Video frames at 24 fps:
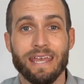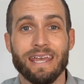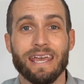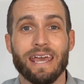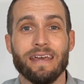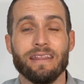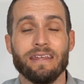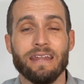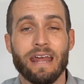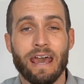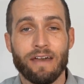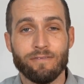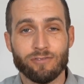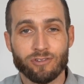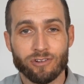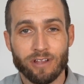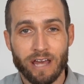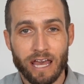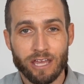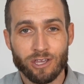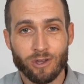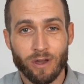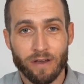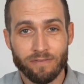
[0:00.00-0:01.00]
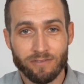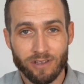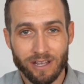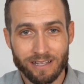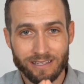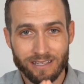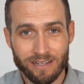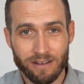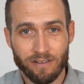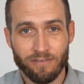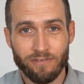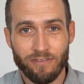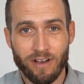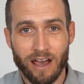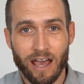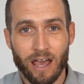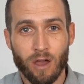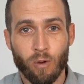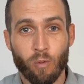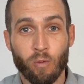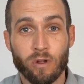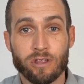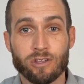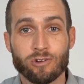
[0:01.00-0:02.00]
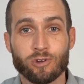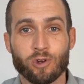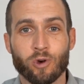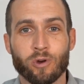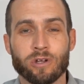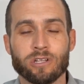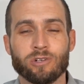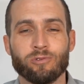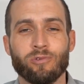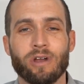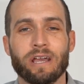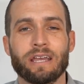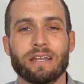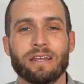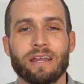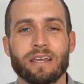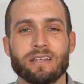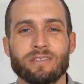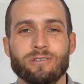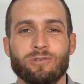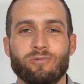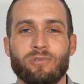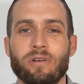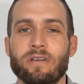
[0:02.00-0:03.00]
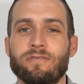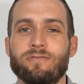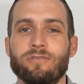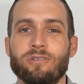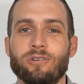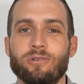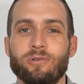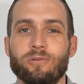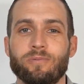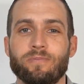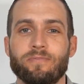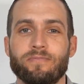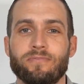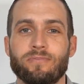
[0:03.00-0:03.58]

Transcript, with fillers: And then after that, you have to identify when you're going to recognize the revenue.